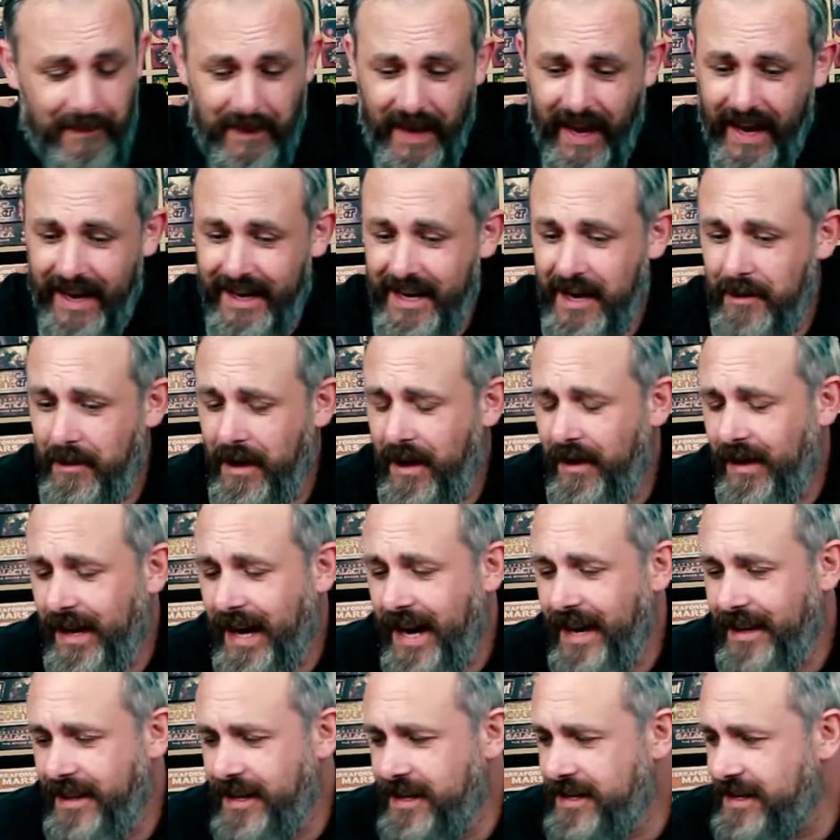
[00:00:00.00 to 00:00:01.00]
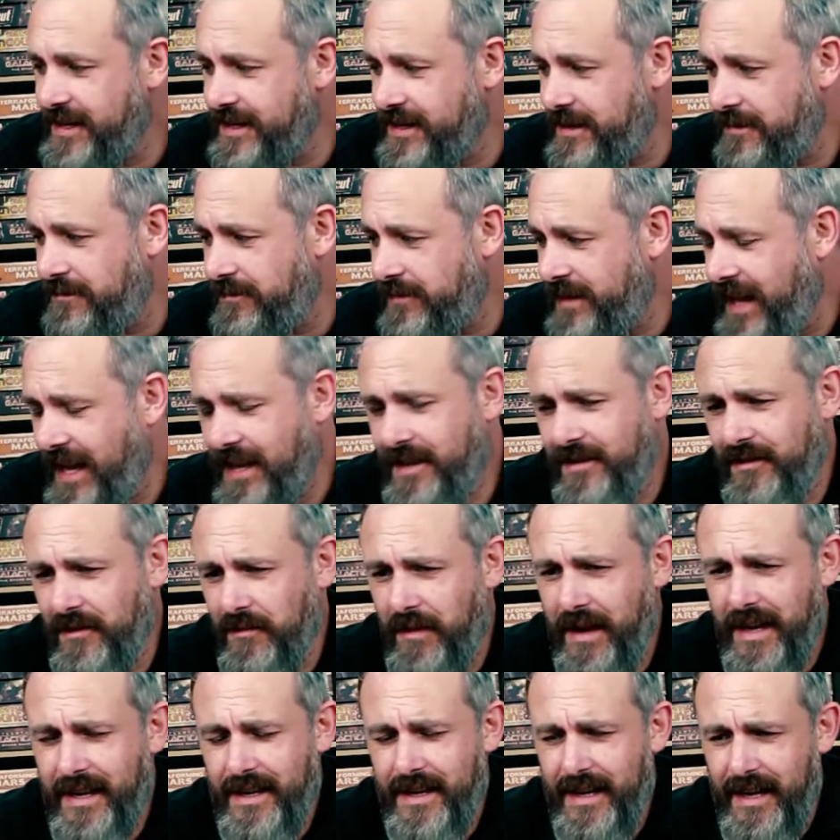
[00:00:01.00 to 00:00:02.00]
And here we are again. This is later in
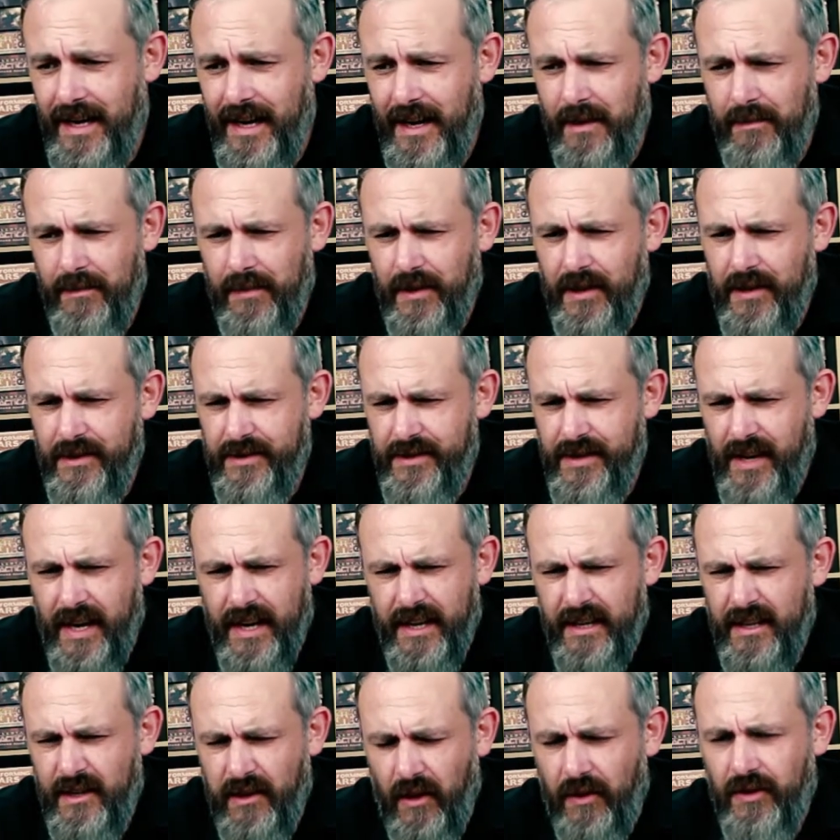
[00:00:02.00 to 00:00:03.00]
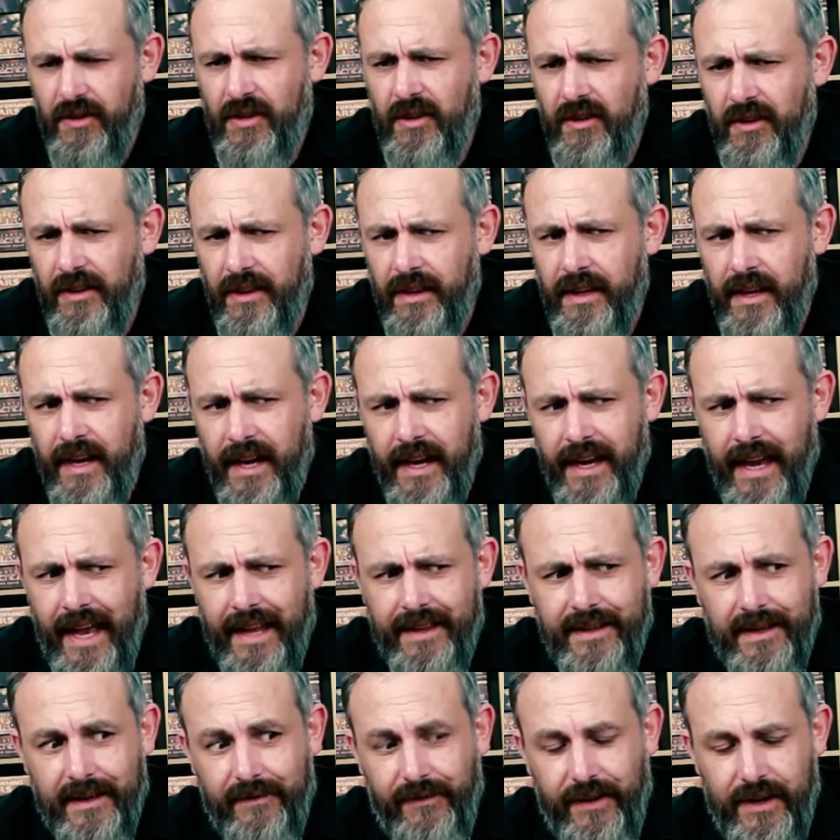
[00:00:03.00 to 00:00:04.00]
the week because I had a lot on. I
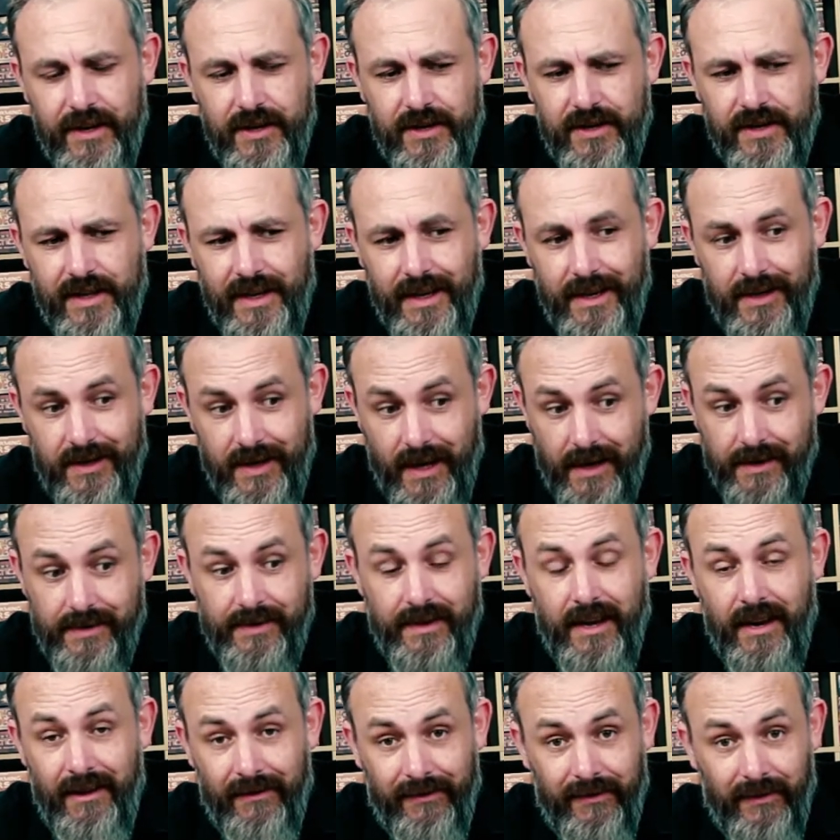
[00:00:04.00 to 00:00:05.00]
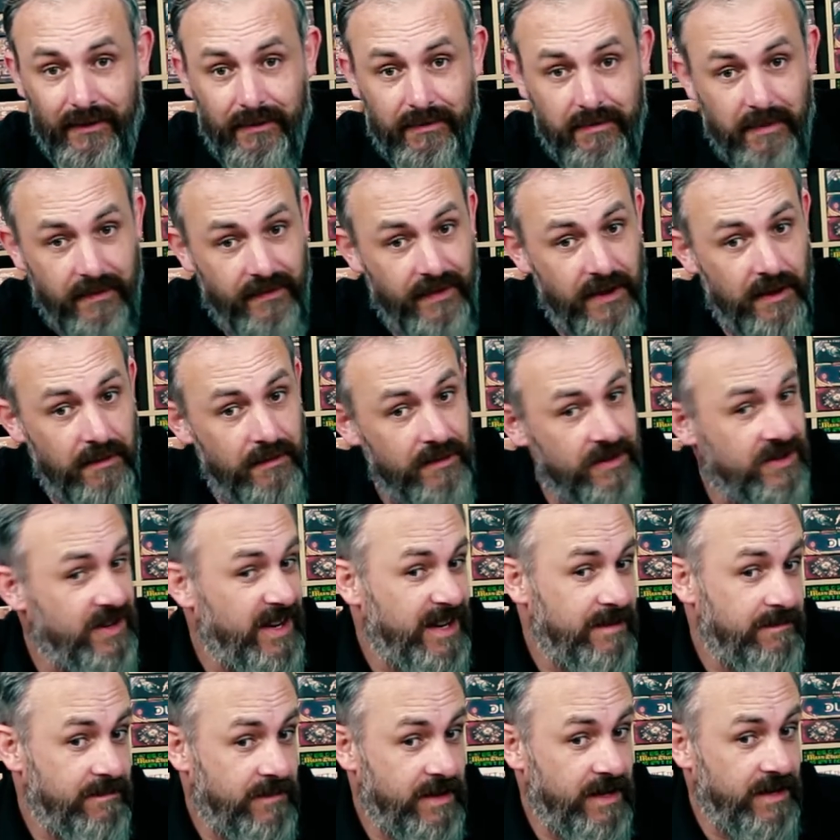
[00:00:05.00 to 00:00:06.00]
had to finish the Shadows of Kilforth review, which
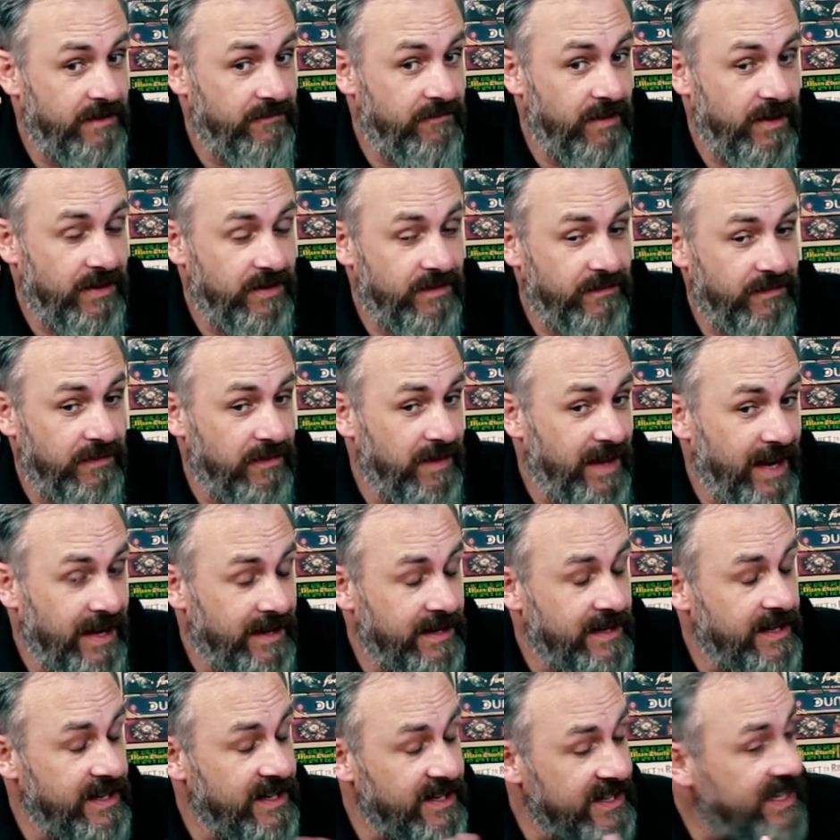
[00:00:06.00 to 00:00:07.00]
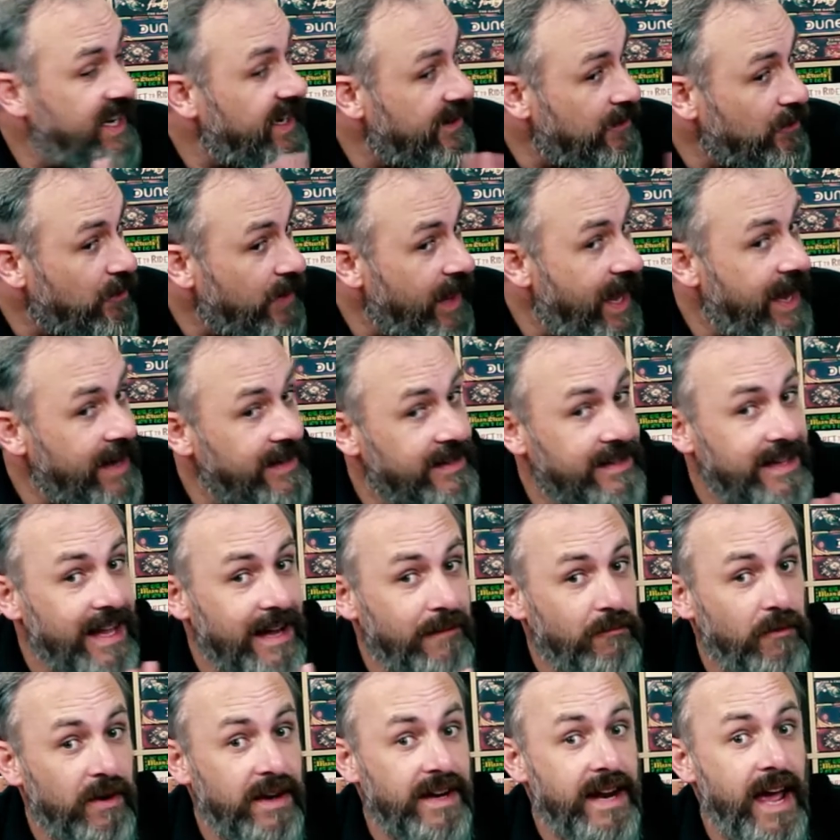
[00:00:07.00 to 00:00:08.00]
I kind of rushed through the editing, did all that.
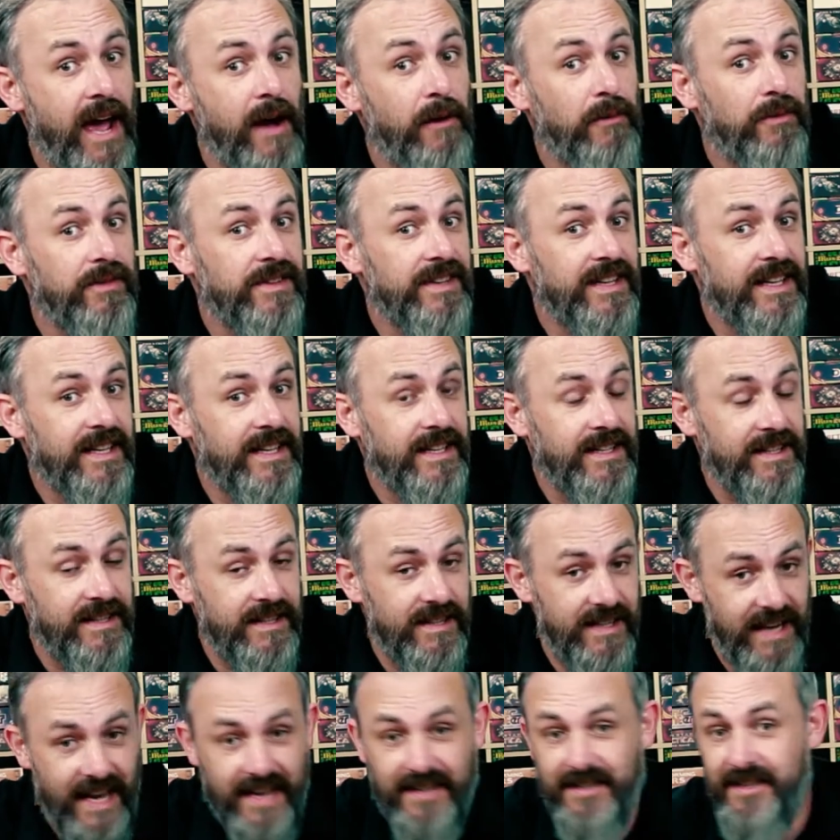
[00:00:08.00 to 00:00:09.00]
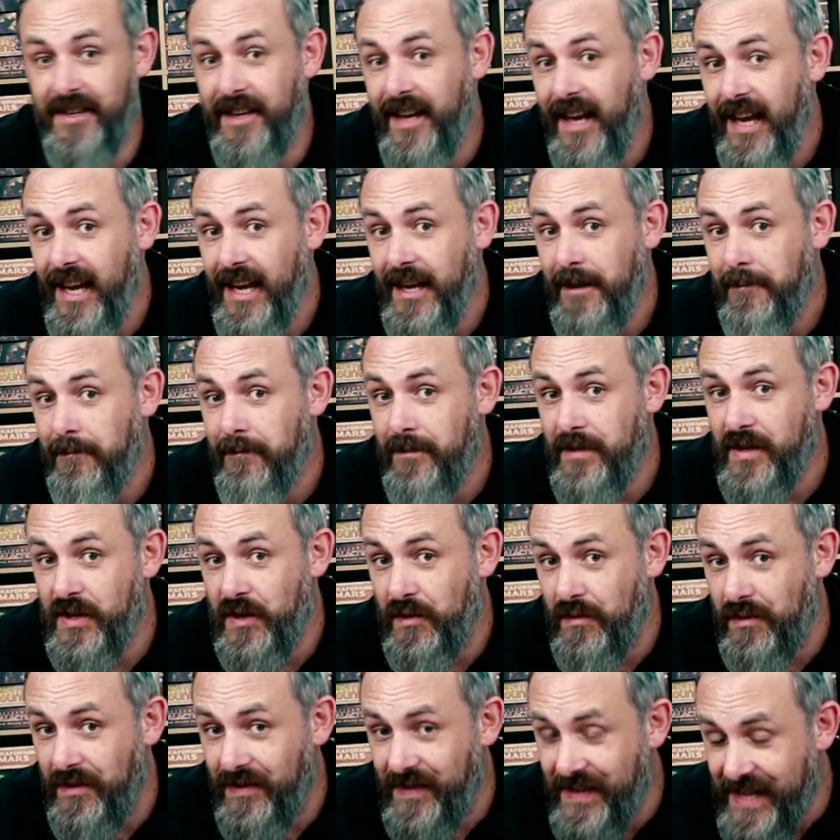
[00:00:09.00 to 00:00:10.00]
That went out yesterday,
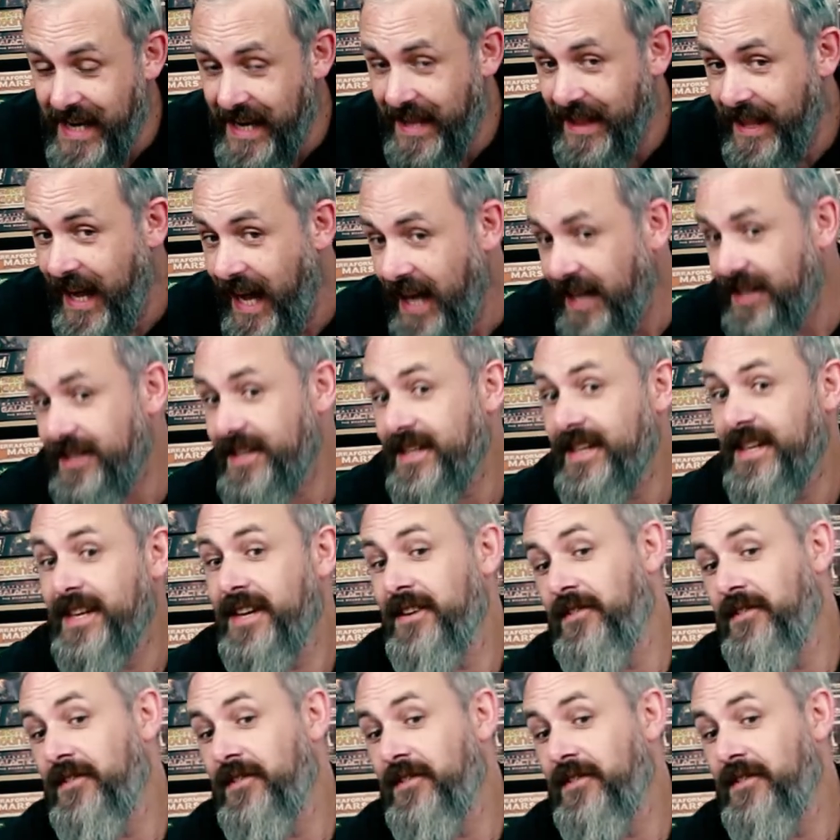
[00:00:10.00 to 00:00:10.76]
so you would have seen that.